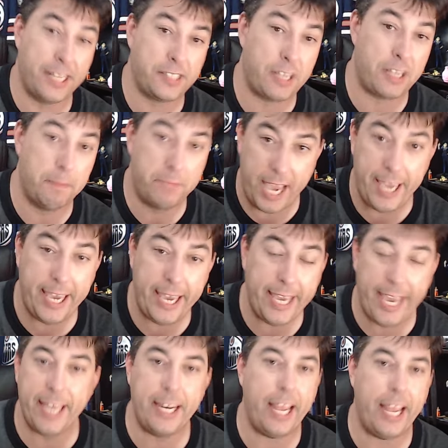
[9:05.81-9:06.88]
I'm taking
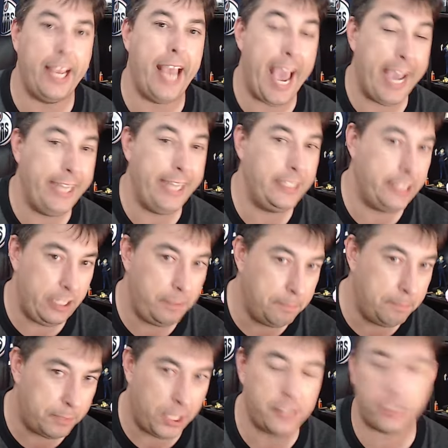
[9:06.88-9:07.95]
in a eighteen
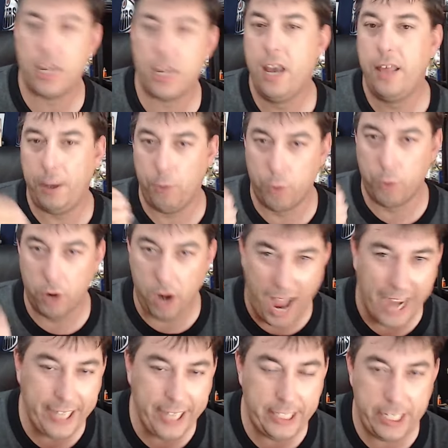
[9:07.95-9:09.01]
plus. They were
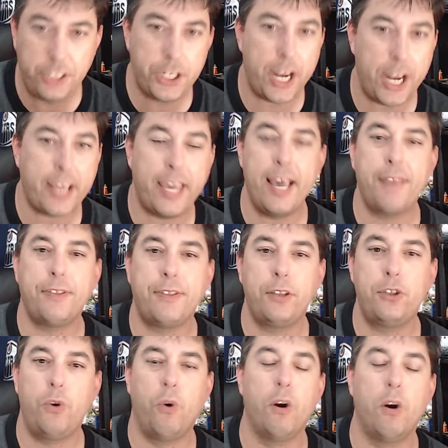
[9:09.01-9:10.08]
I D checking at the
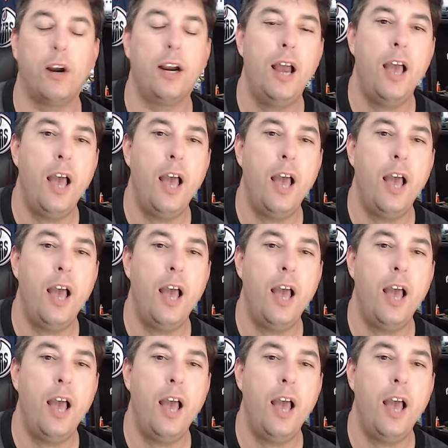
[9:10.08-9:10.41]
door.